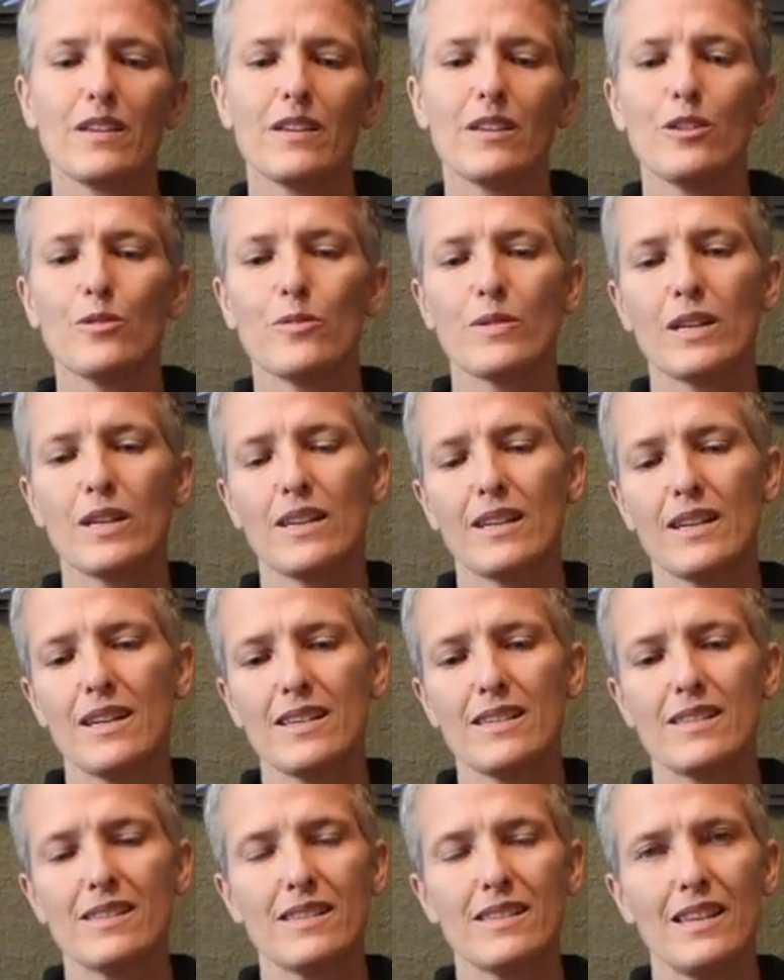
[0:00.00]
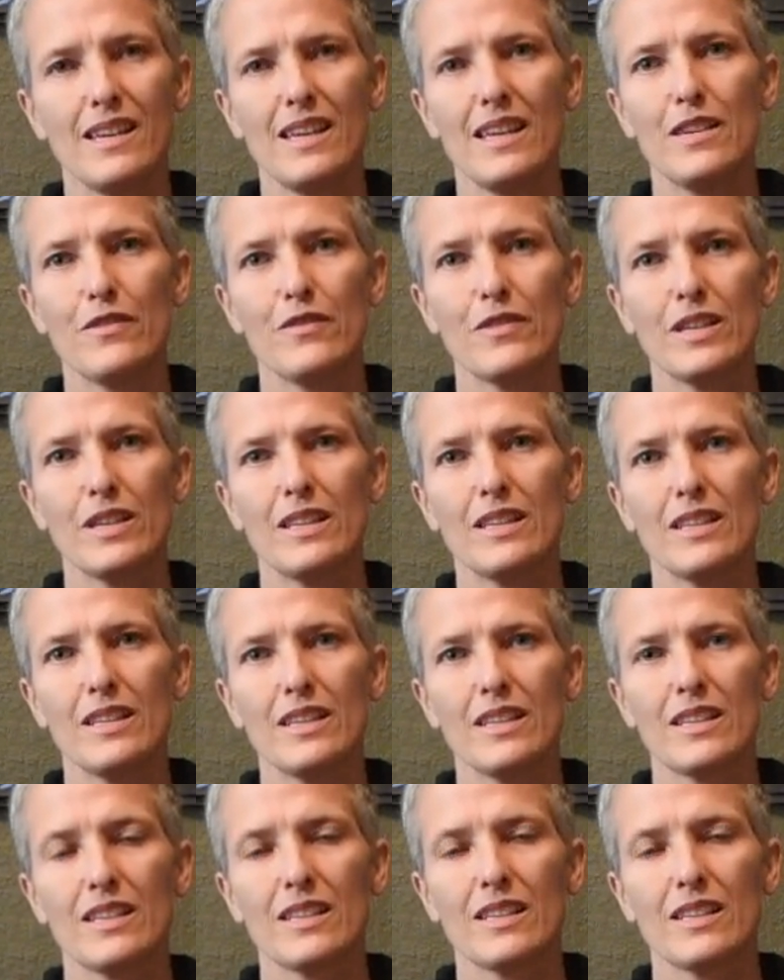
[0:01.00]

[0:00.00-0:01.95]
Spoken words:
You want a nice, even,